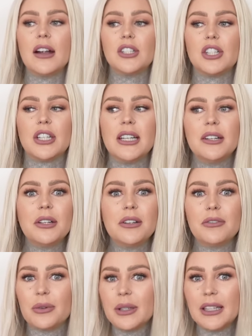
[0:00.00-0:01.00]
she didn't
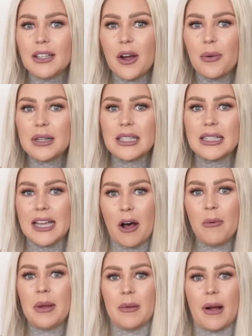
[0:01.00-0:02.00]
even really know what to
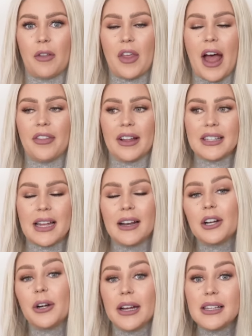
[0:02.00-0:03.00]
tell me about that and that's kind
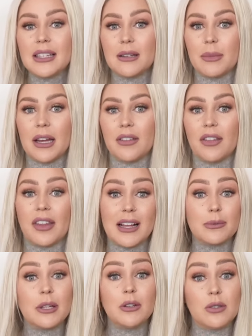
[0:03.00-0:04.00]
of crazy to me that
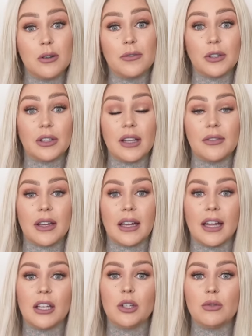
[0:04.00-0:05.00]
that's what you do for a
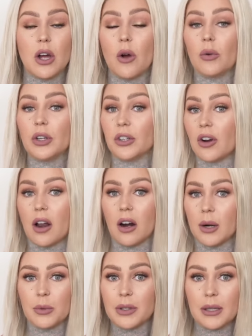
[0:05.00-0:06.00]
living and you don't you're not
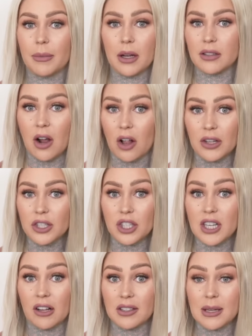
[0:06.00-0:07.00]
armed with the knowledge to
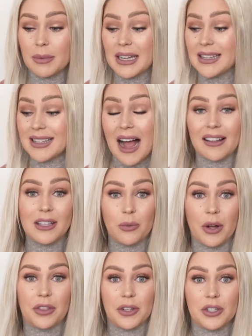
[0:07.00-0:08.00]
tell somebody exactly
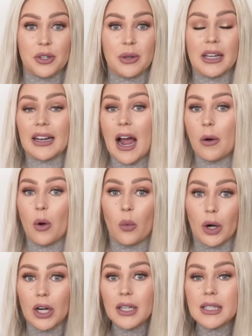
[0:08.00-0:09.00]
what they're doing and how it
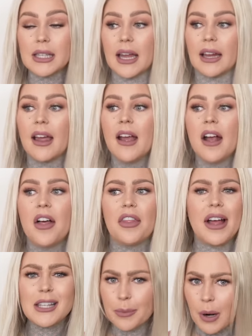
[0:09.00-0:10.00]
works like
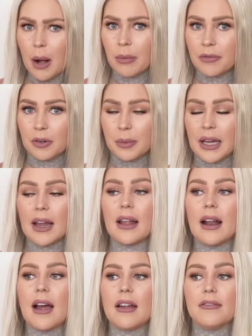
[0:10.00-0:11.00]
that's a problem for me
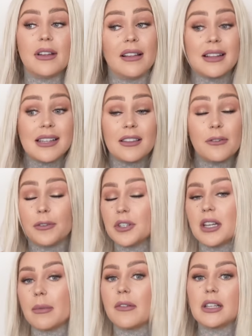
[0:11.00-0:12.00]
and i that's not the
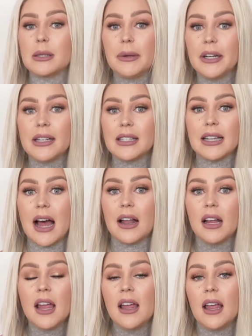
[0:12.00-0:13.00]
first time i've experienced
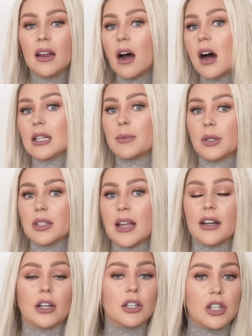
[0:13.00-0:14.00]
that in a hospital
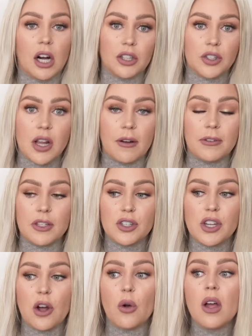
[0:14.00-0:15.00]
setting or a doctor's office
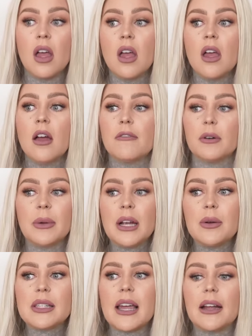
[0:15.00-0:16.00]
so for me
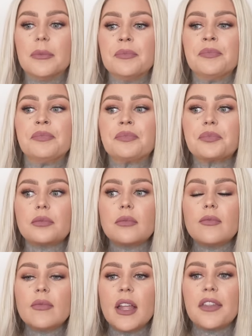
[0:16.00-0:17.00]
i was like
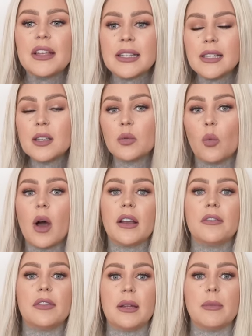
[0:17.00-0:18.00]
this is one
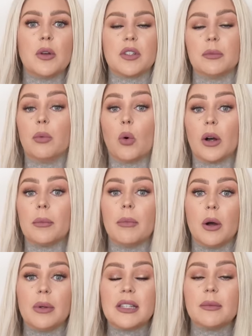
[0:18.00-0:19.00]
of the most important
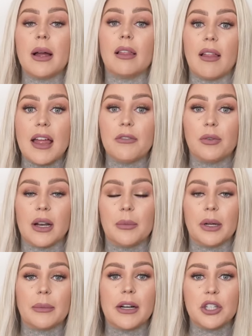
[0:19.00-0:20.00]
moments in my life when I
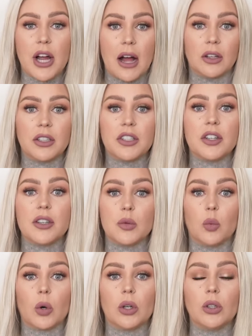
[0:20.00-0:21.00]
bring my child into
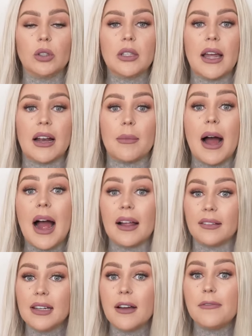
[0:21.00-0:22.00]
this world, and I'm
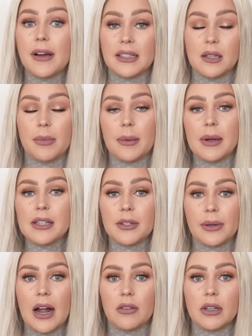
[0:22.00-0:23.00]
highly affected by my
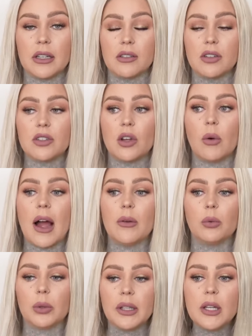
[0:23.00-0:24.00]
surroundings. So I
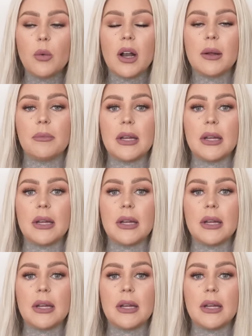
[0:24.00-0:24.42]
really want to